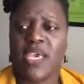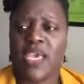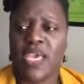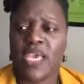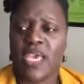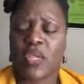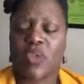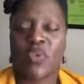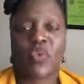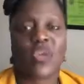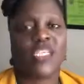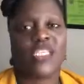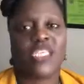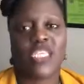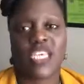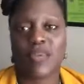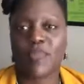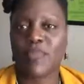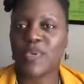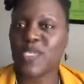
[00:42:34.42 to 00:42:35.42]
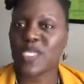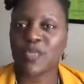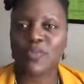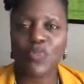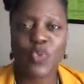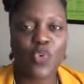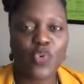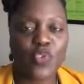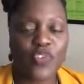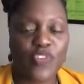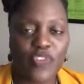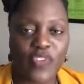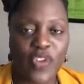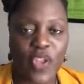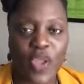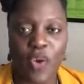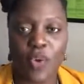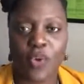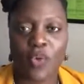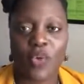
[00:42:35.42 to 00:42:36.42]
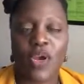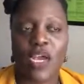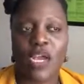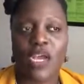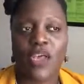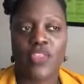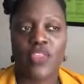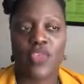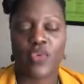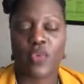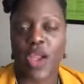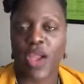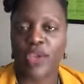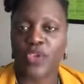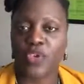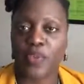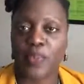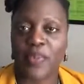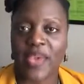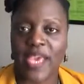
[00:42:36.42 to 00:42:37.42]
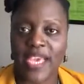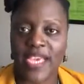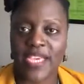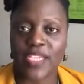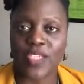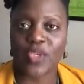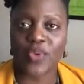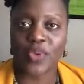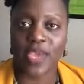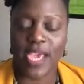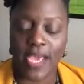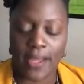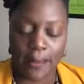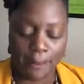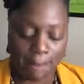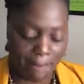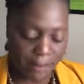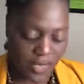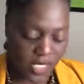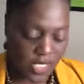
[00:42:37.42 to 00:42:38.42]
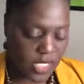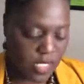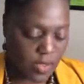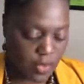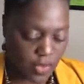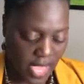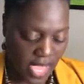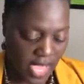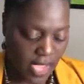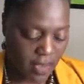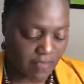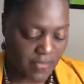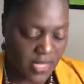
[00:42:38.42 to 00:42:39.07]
In order to keep a smooth flow throughout your page, okay? It's okay.